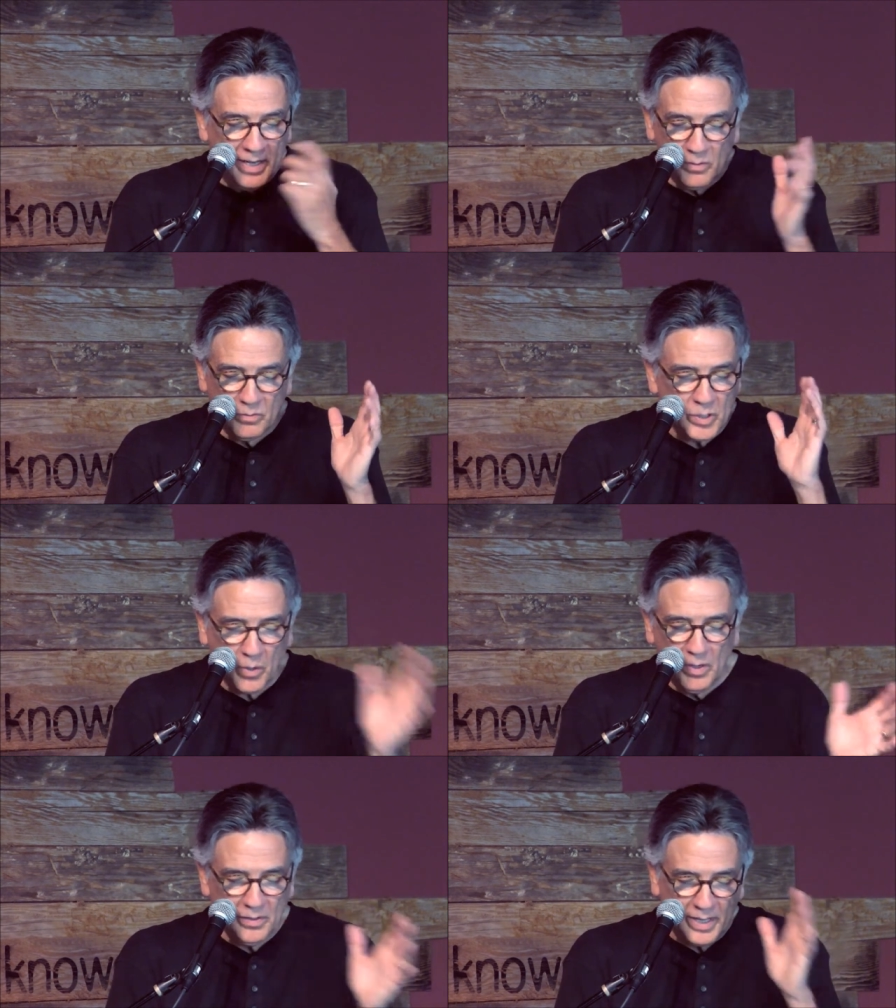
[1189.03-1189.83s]
They don't
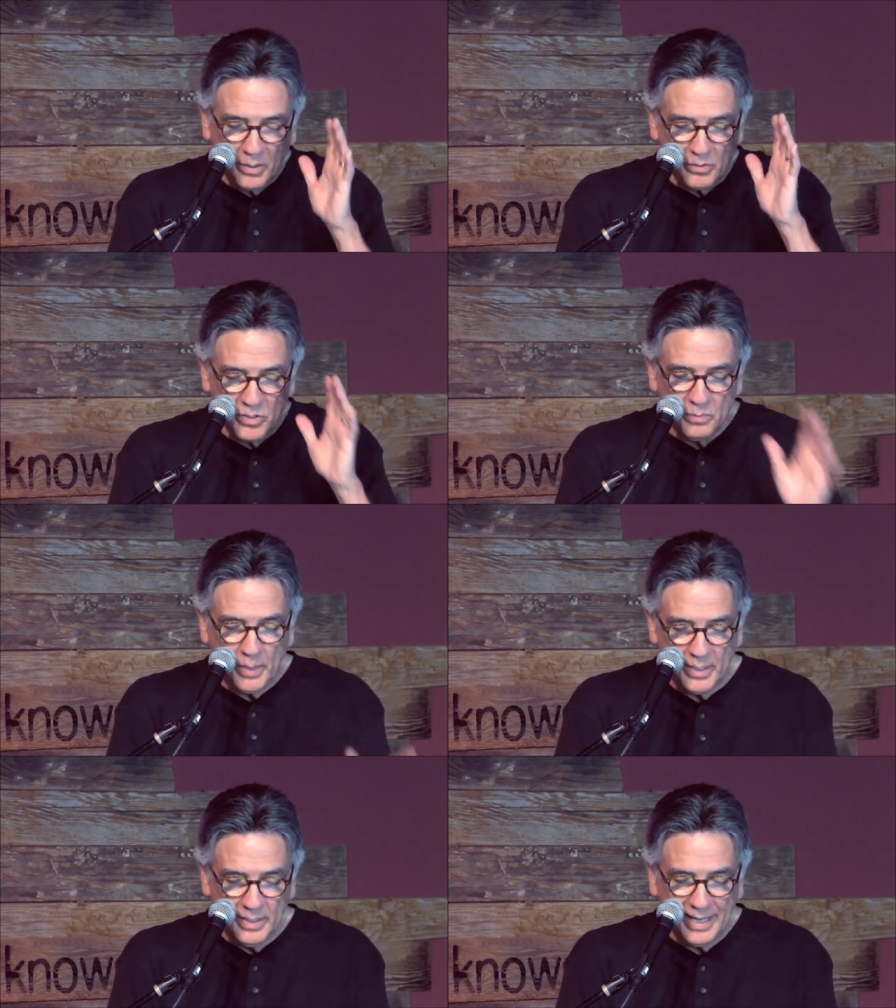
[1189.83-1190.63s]
toil, they don't
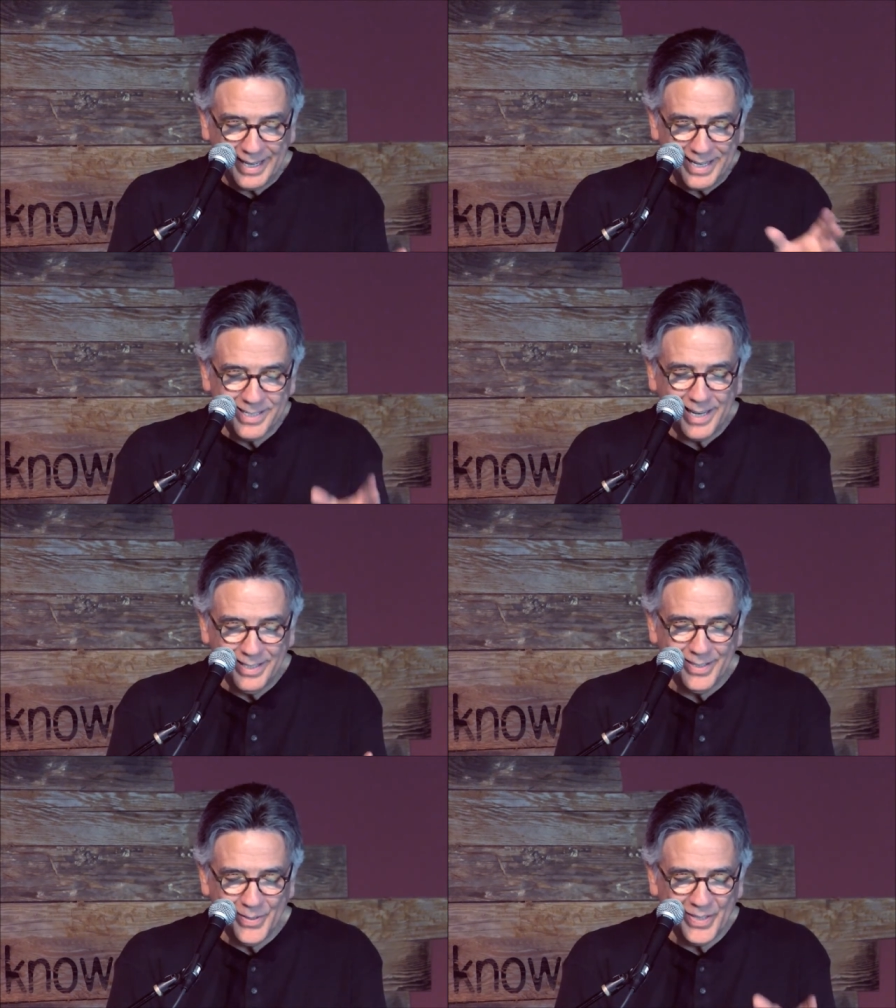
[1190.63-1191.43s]
spin, yet I
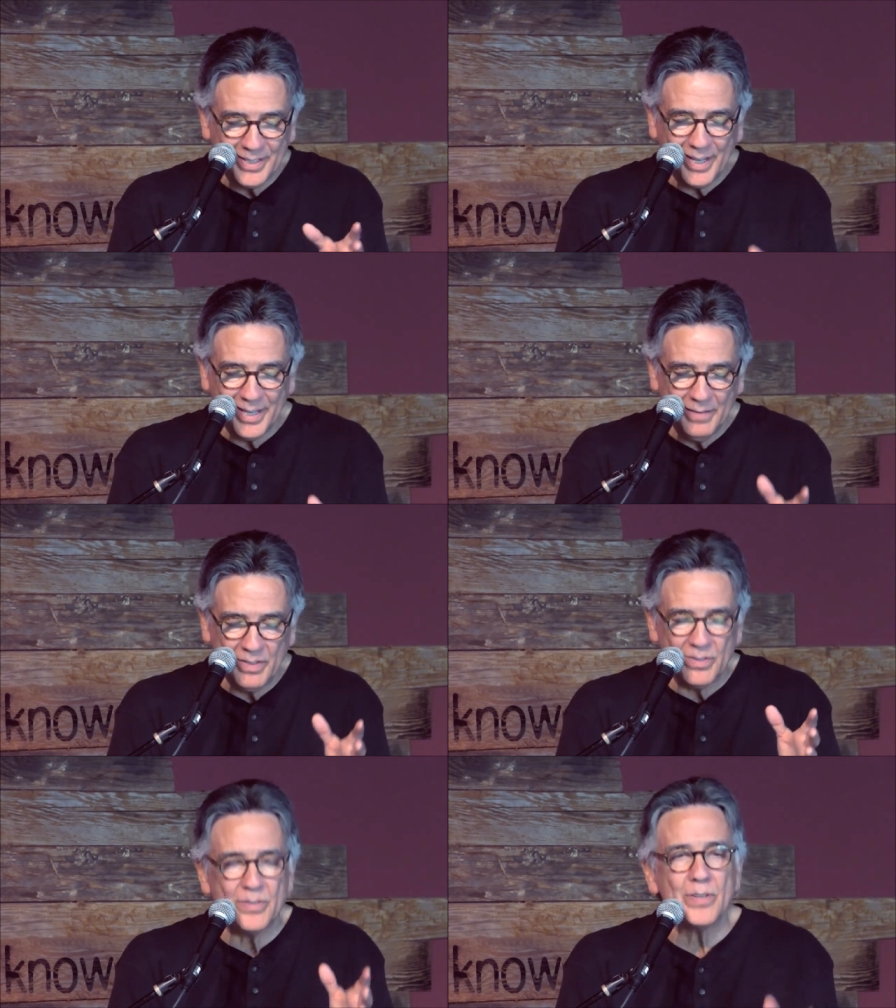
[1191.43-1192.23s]
say to you that not
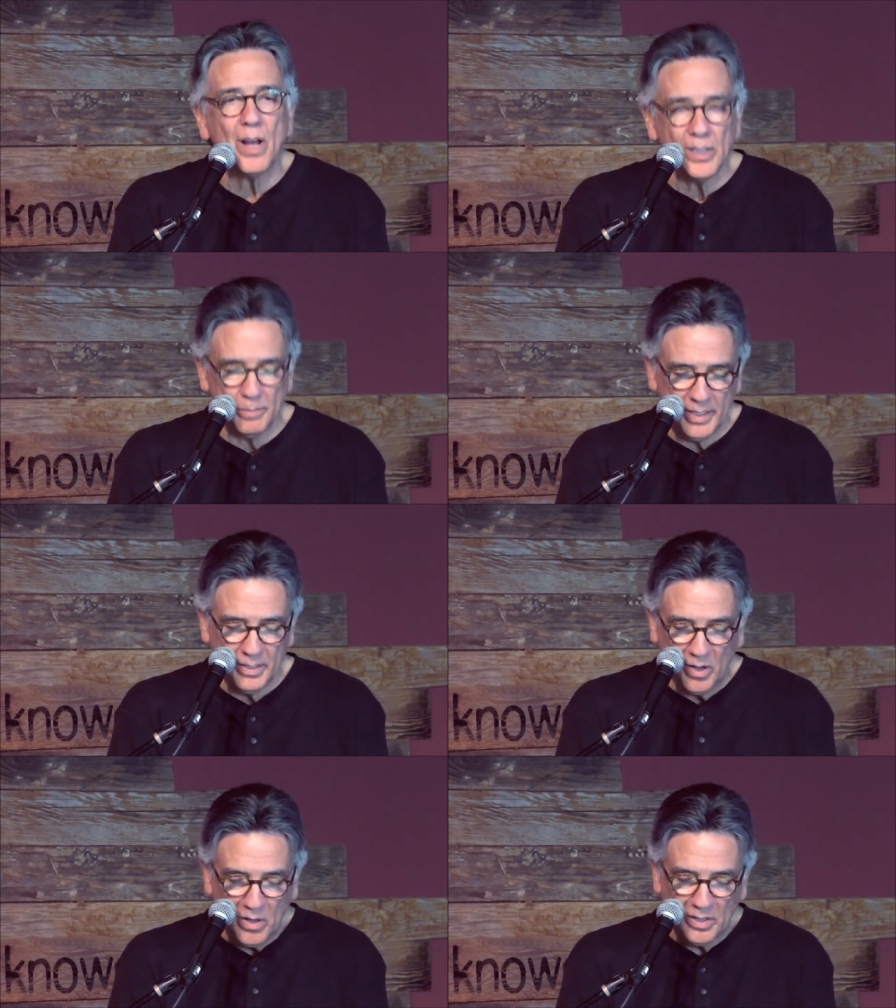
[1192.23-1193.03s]
even
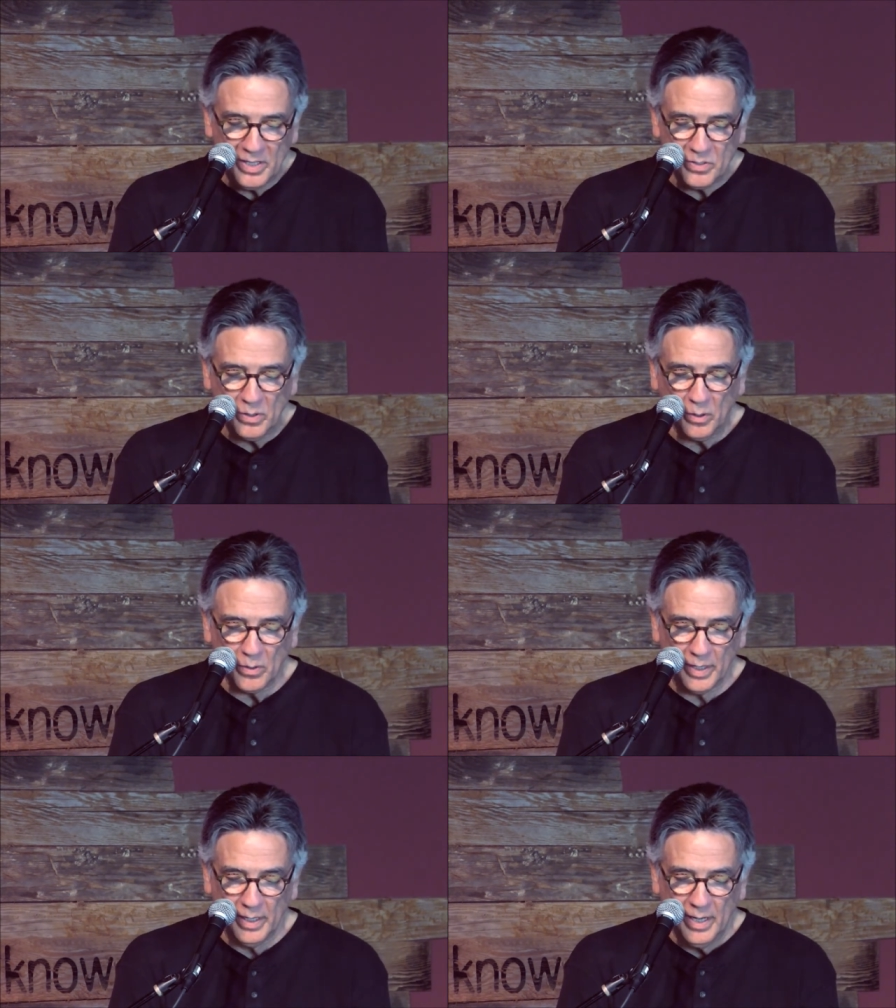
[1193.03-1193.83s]
Solomon, in all his
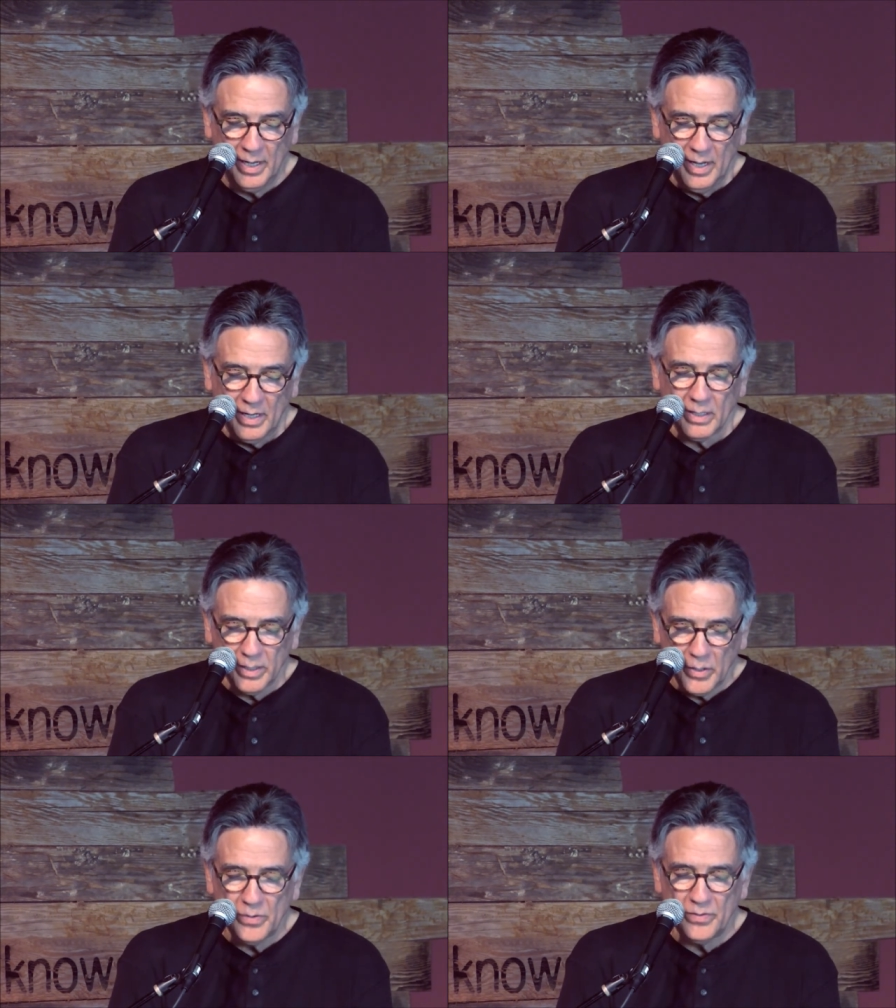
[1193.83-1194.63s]
glory,
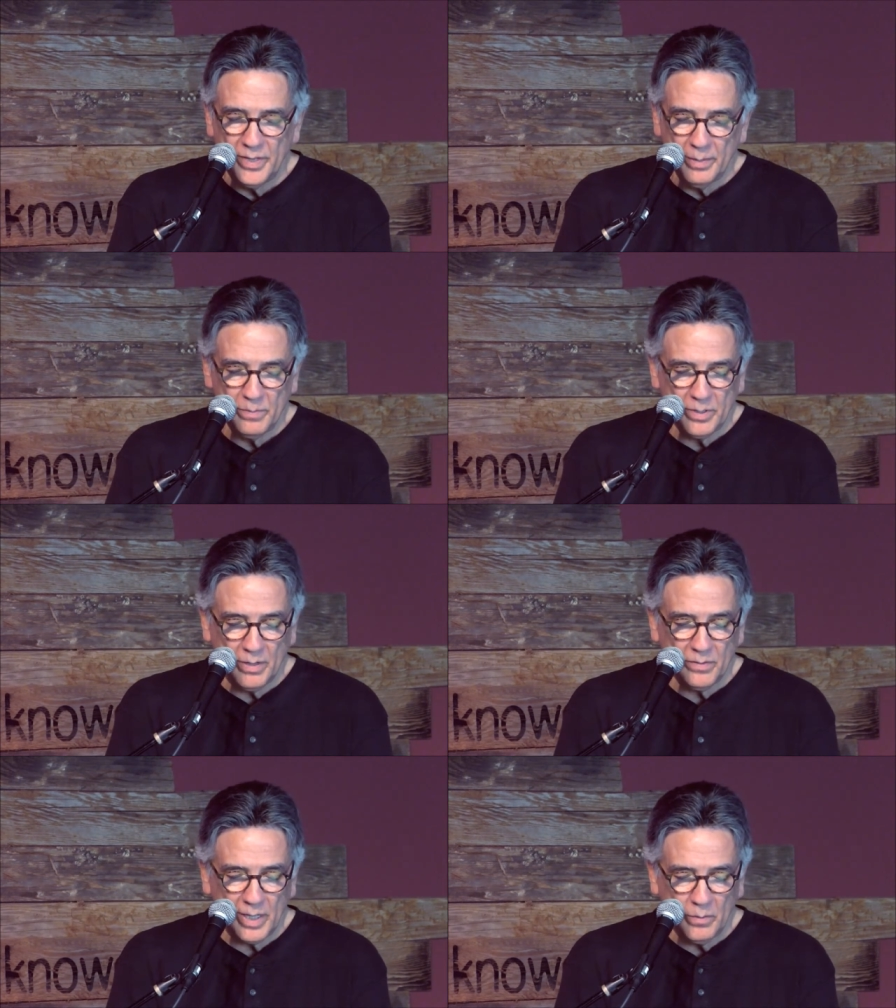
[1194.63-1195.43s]
clothed
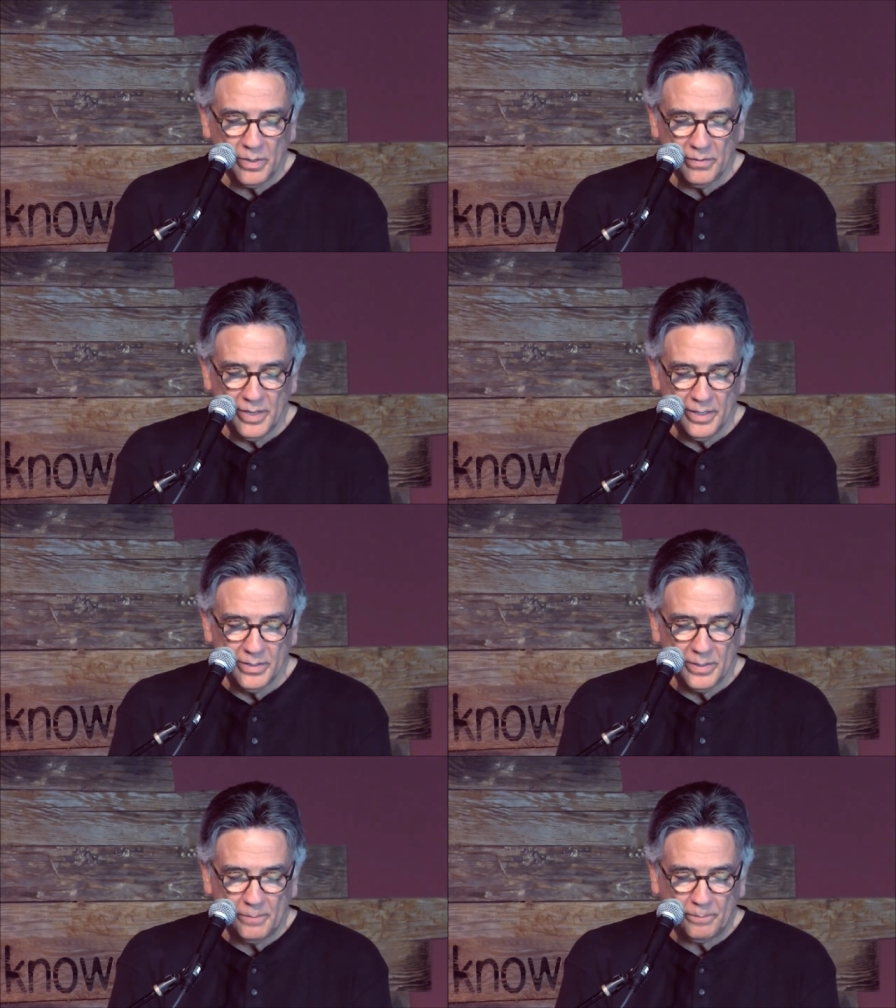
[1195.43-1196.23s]
himself like one of
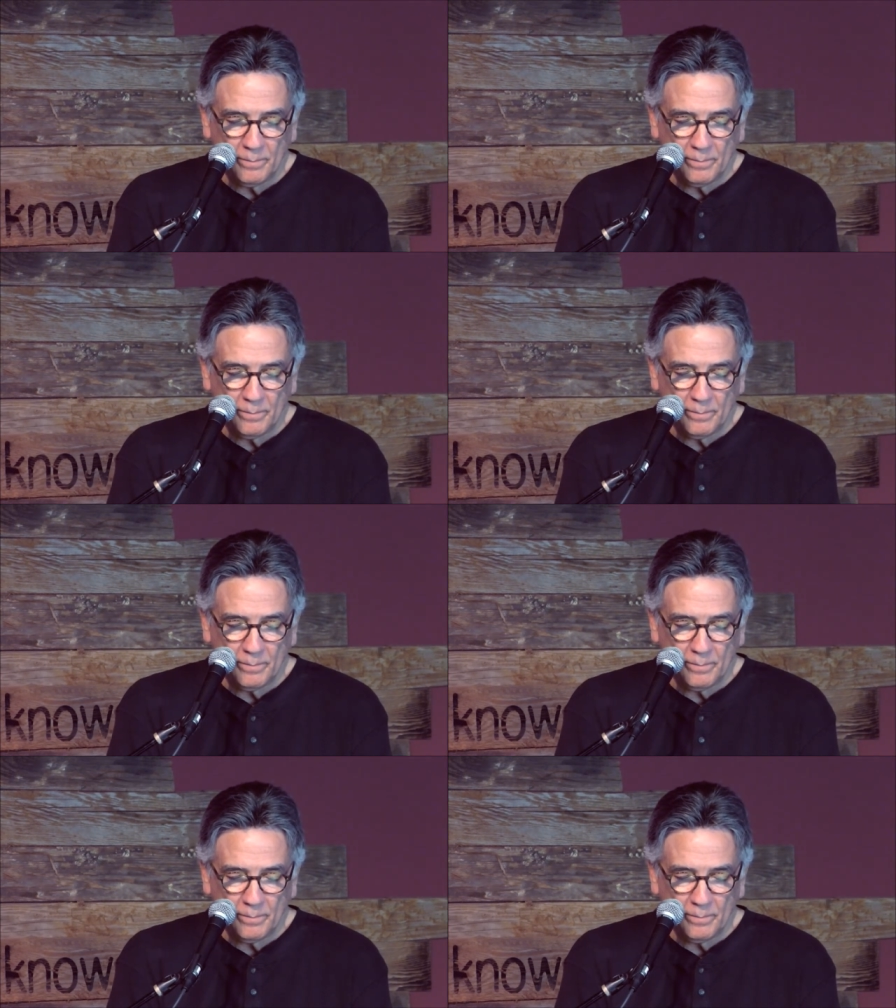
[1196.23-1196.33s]
these.